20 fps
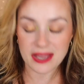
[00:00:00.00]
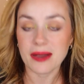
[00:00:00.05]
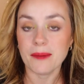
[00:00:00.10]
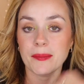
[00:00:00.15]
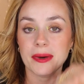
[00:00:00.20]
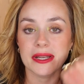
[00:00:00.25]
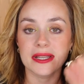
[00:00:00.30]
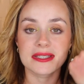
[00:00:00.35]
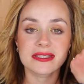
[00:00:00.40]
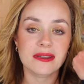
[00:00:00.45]

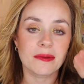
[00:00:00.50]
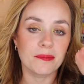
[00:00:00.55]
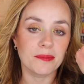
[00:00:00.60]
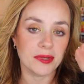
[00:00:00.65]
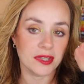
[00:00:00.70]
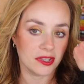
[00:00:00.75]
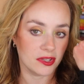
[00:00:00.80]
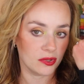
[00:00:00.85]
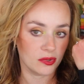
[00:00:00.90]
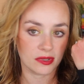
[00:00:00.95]
But it's a
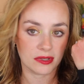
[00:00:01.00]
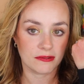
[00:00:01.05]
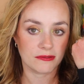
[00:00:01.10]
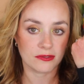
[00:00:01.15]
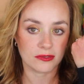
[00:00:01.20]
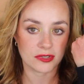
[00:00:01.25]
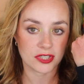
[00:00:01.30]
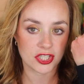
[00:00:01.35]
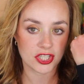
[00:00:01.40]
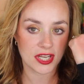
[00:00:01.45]

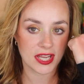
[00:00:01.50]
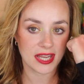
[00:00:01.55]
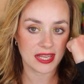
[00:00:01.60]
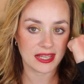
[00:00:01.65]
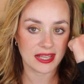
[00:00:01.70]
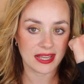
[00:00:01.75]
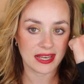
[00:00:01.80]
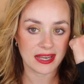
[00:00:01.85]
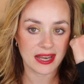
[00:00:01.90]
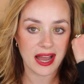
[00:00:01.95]
beautiful shade,
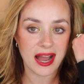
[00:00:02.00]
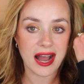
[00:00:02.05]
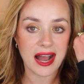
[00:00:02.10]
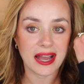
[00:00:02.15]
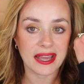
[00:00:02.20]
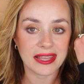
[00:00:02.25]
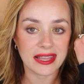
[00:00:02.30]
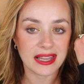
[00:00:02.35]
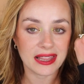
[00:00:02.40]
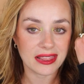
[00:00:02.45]
and
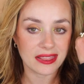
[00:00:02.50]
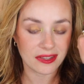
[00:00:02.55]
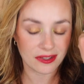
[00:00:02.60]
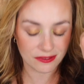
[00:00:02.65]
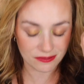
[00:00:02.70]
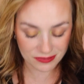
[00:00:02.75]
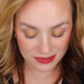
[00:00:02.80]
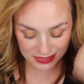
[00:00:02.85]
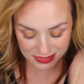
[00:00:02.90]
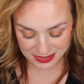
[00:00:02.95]
I
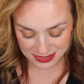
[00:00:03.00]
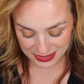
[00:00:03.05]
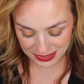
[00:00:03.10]
love this.